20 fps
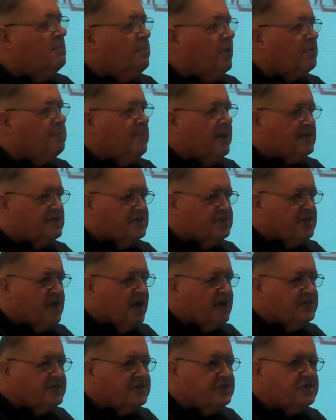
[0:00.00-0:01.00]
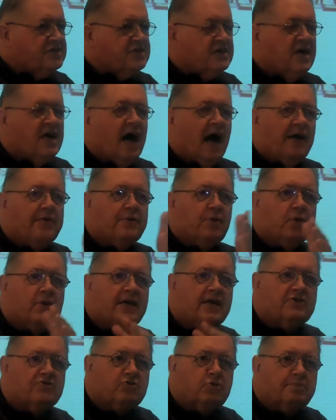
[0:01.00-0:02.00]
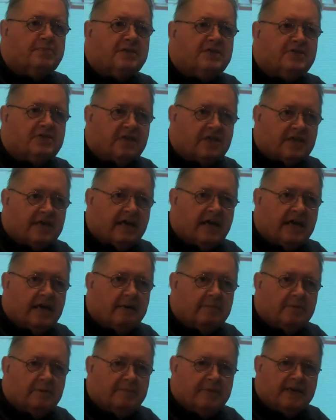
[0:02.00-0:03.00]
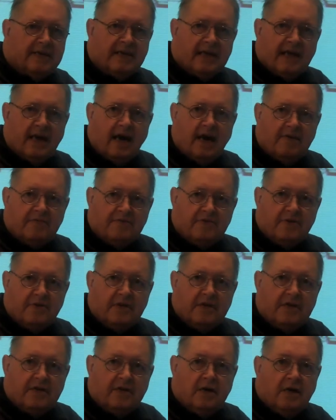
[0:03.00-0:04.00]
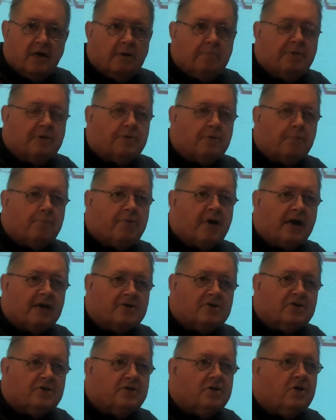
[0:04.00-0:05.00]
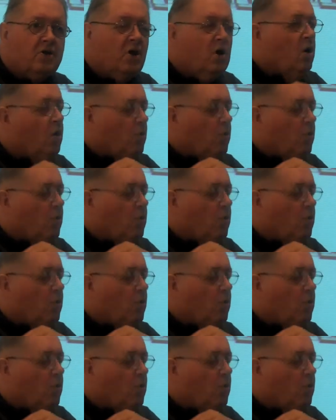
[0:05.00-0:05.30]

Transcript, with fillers: both Metastasis and the orchestral piece that came immediately after it, Pithoprakta,